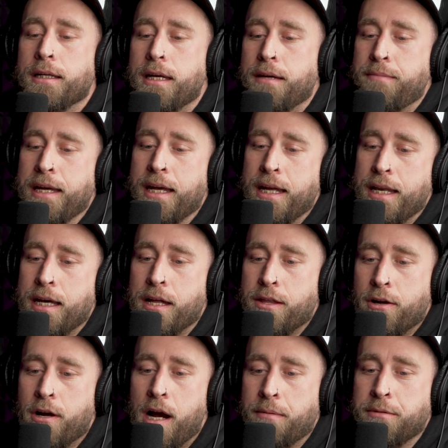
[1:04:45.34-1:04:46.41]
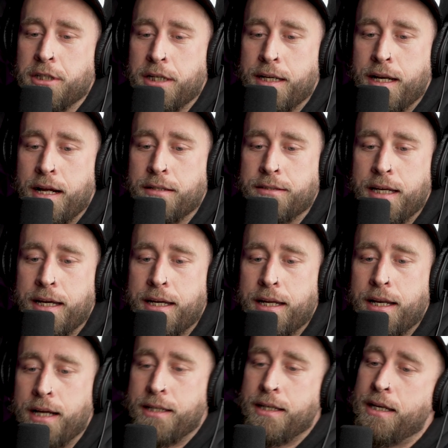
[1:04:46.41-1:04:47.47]
Give me any other option and I'll take it.
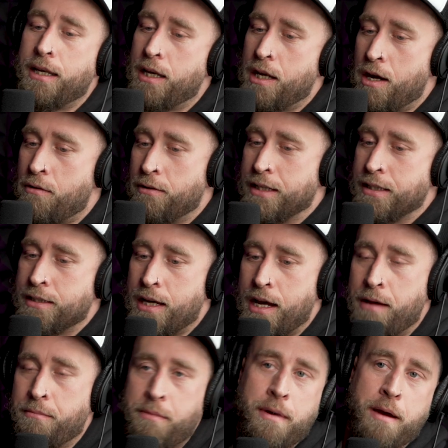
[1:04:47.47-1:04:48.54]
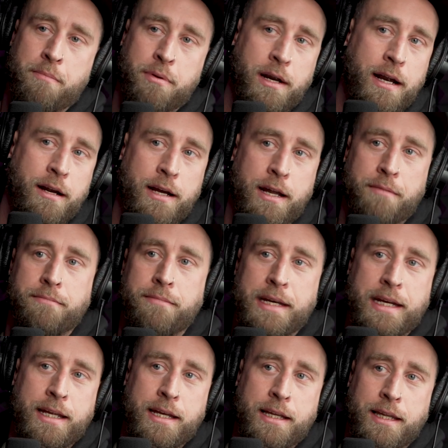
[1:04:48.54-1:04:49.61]
And I didn't know at the time, but my prayer got
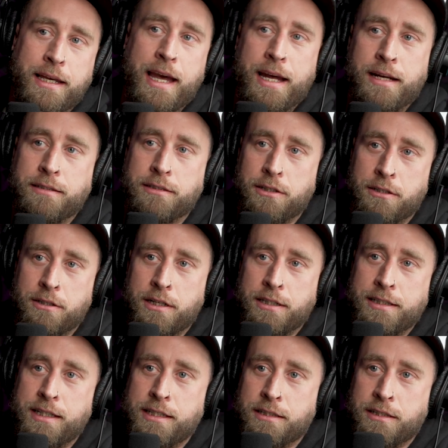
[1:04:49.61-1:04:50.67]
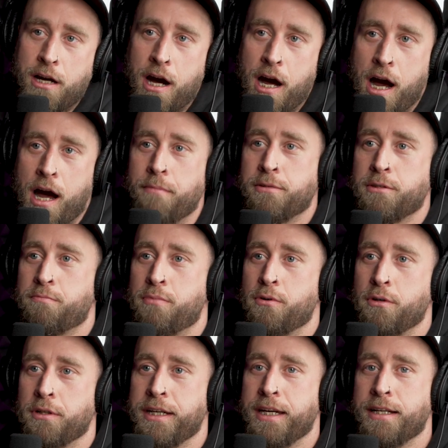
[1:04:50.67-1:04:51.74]
immediately answered because these cops
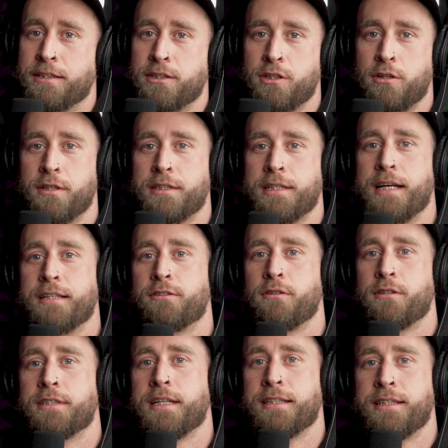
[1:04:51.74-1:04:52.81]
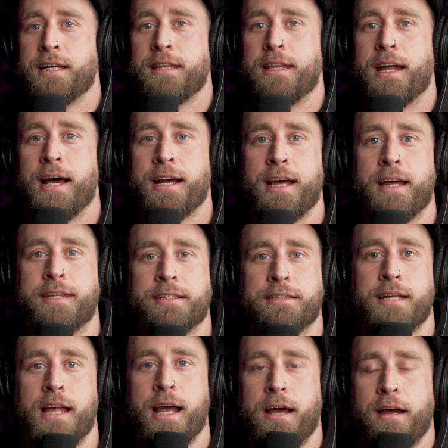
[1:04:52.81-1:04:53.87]
pulled in. As soon as I said that, I got
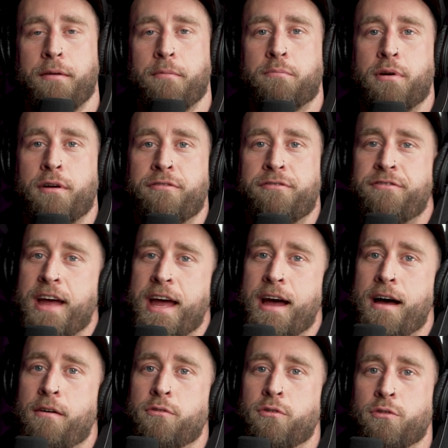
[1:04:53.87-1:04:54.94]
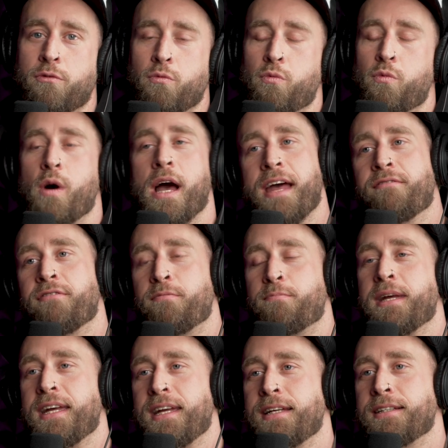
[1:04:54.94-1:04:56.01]
this like profound wave of
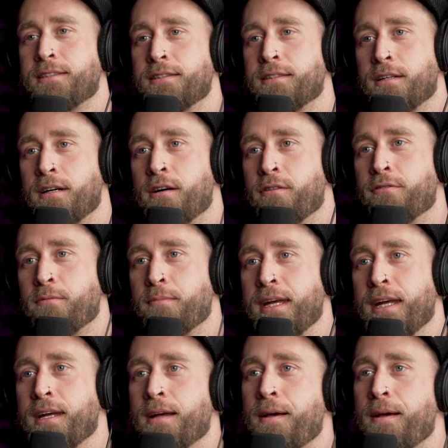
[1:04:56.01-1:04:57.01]
peace over me.